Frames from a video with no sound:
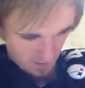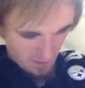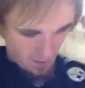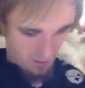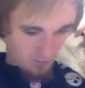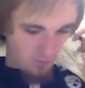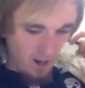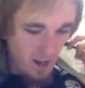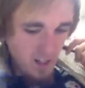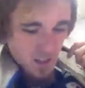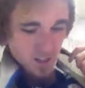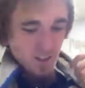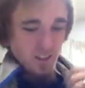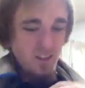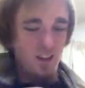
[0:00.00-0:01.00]

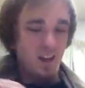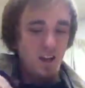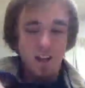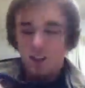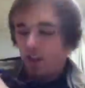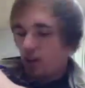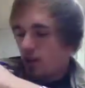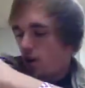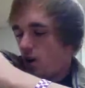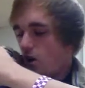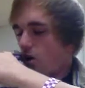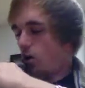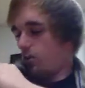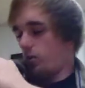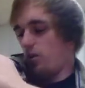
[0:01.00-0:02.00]
righteous like
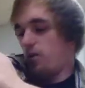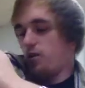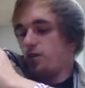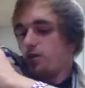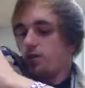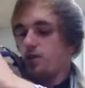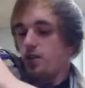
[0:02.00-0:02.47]
armor